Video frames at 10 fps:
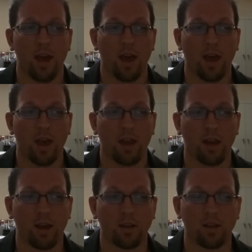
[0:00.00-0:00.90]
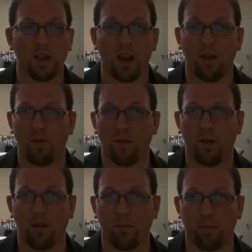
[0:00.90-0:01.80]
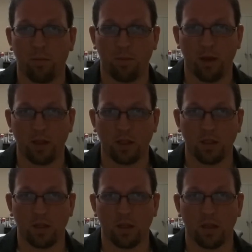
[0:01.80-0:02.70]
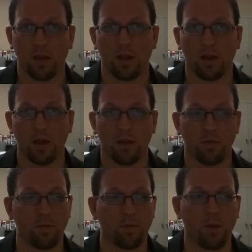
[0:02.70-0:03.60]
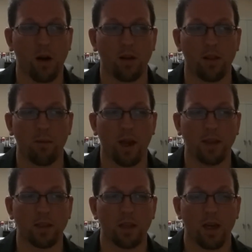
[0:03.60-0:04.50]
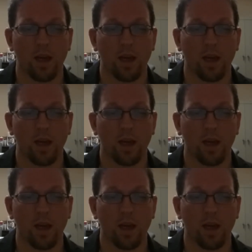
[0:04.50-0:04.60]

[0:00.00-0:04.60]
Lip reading: and just kind of have a very basic part in the bass.